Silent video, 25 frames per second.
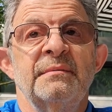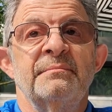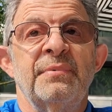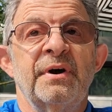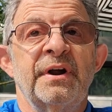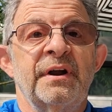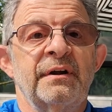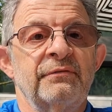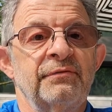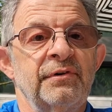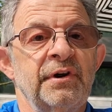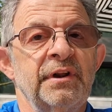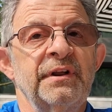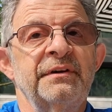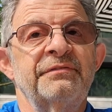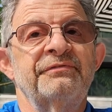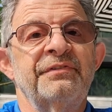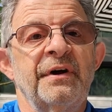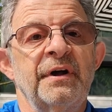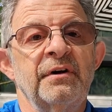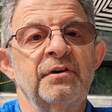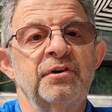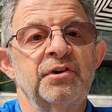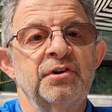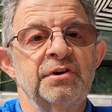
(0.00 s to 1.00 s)
But it really
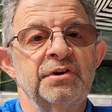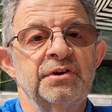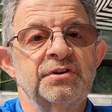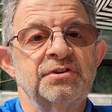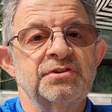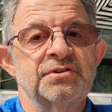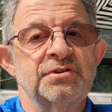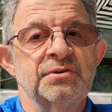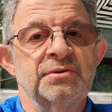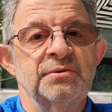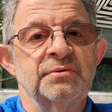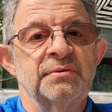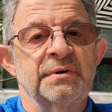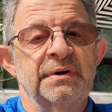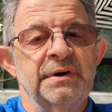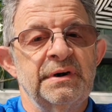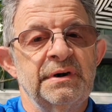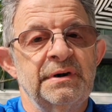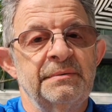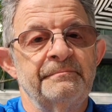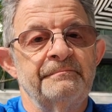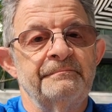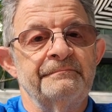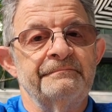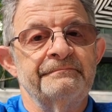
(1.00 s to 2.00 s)
felt good to
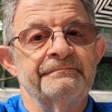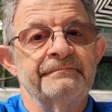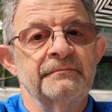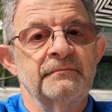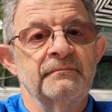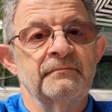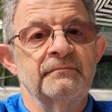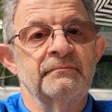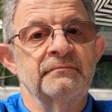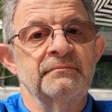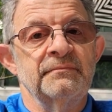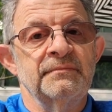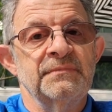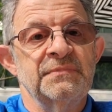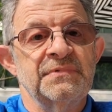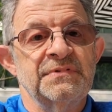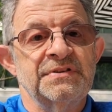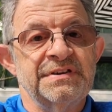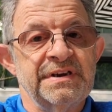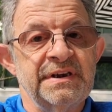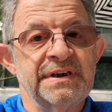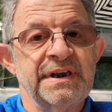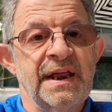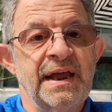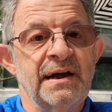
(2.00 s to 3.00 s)
um,
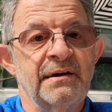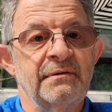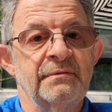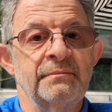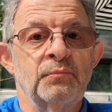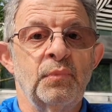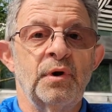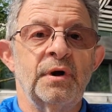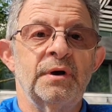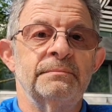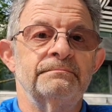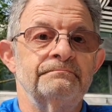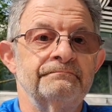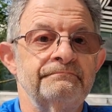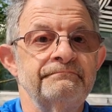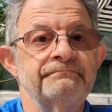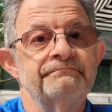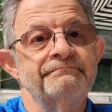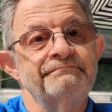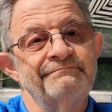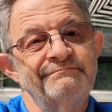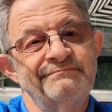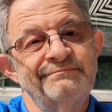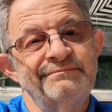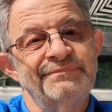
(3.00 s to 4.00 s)
sit down, well,
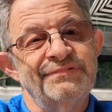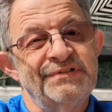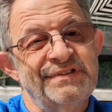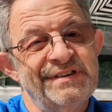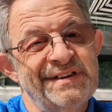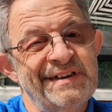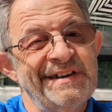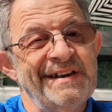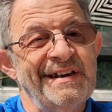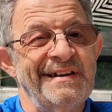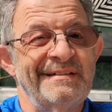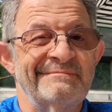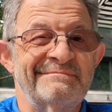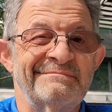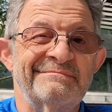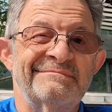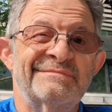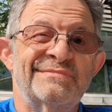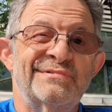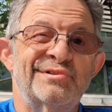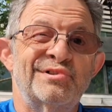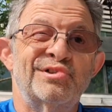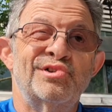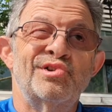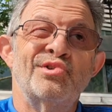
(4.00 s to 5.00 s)
sit down,
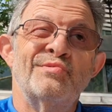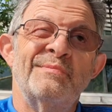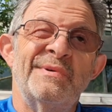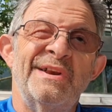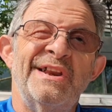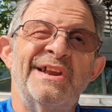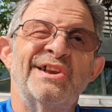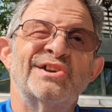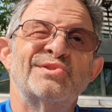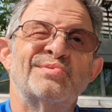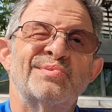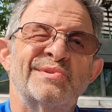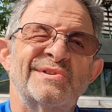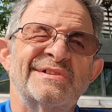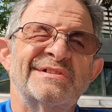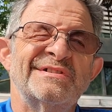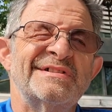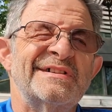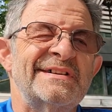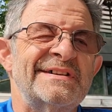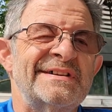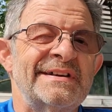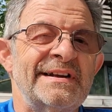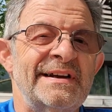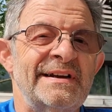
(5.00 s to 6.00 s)
two meetings were
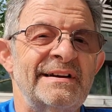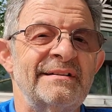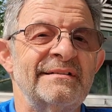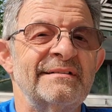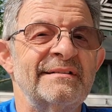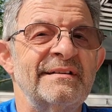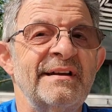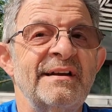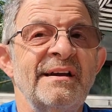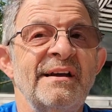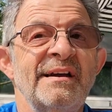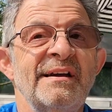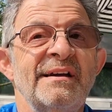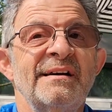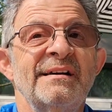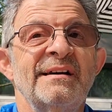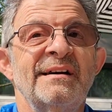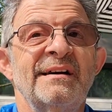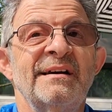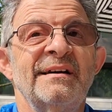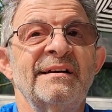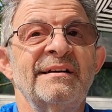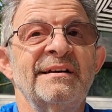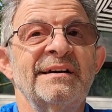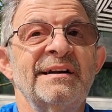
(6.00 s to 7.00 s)
sit down,
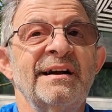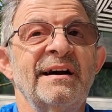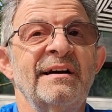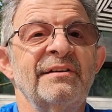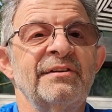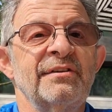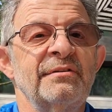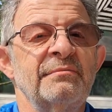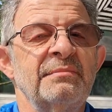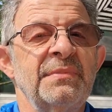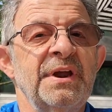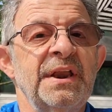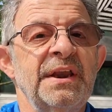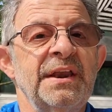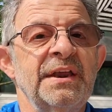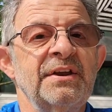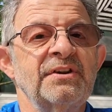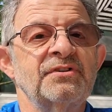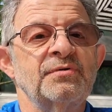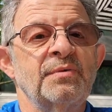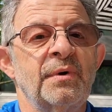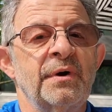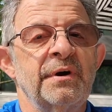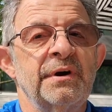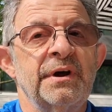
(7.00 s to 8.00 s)
uh, the other
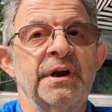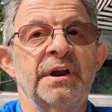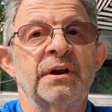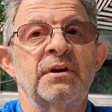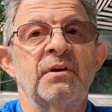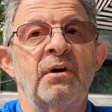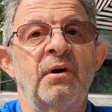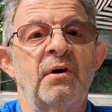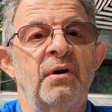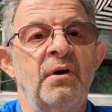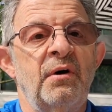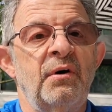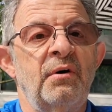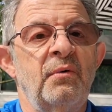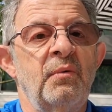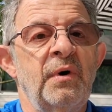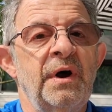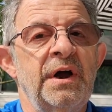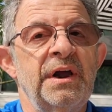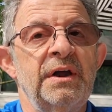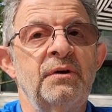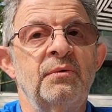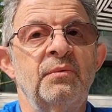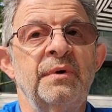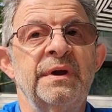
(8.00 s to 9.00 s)
meetings were in the
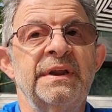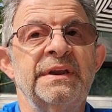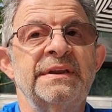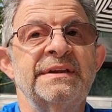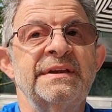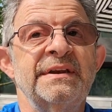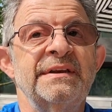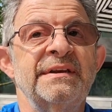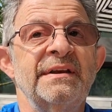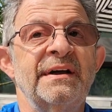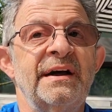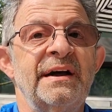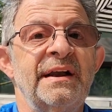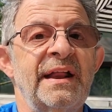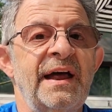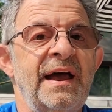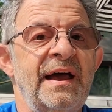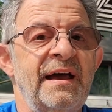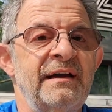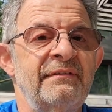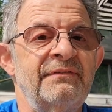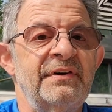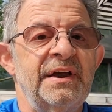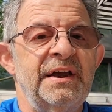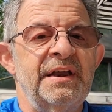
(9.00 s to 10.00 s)
hallway. We did not
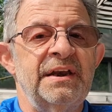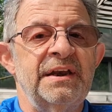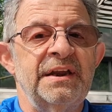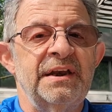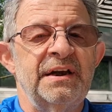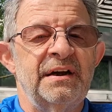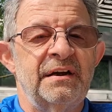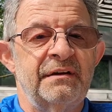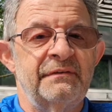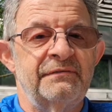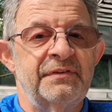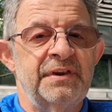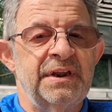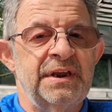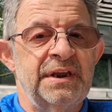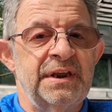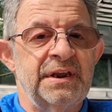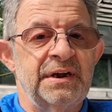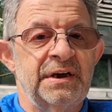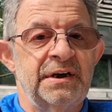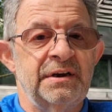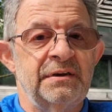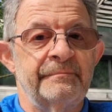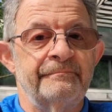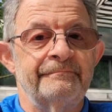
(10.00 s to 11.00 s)
have any of
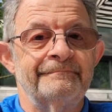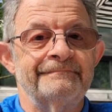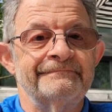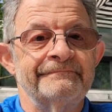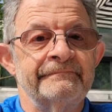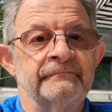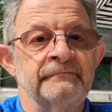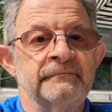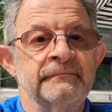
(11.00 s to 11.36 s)
the um,